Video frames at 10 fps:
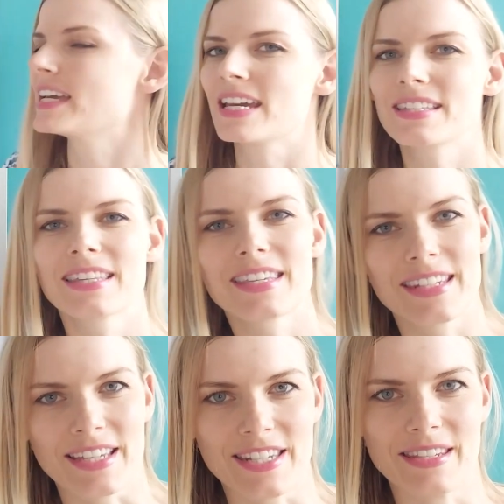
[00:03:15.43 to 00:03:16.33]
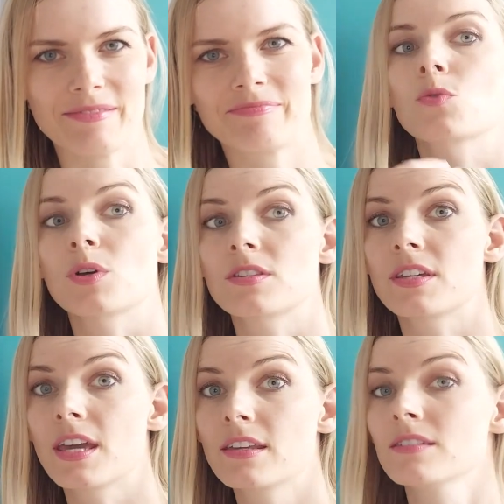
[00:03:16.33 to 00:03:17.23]
Jak se ti daří? Once
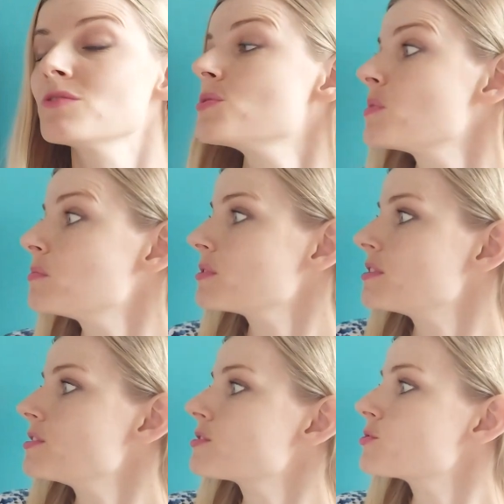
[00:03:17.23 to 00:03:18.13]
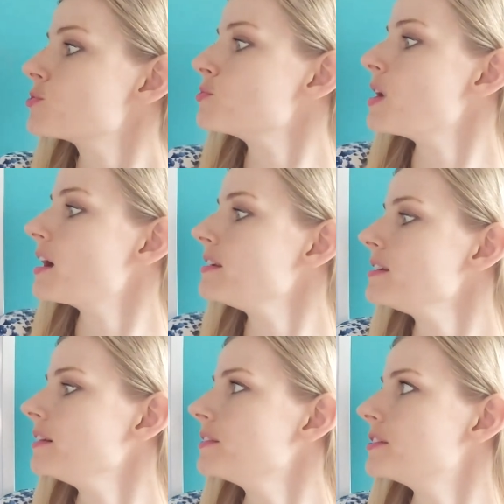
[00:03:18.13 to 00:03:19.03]
again, remember these two
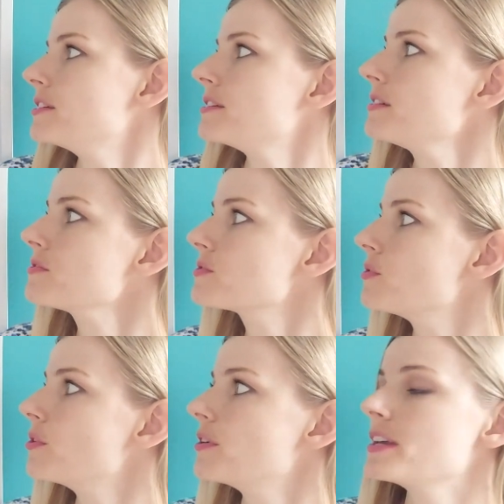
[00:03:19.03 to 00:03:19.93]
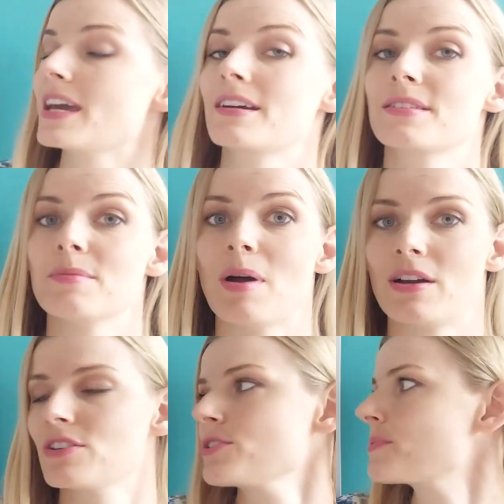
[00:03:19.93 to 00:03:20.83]
handy alternatives for jak se
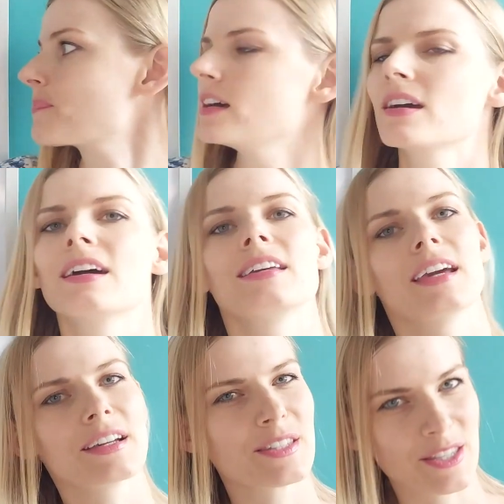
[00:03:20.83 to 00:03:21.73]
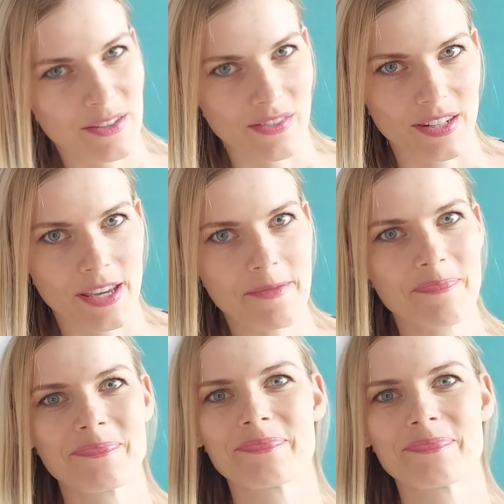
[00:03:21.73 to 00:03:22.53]
máš. Jak se ti vede?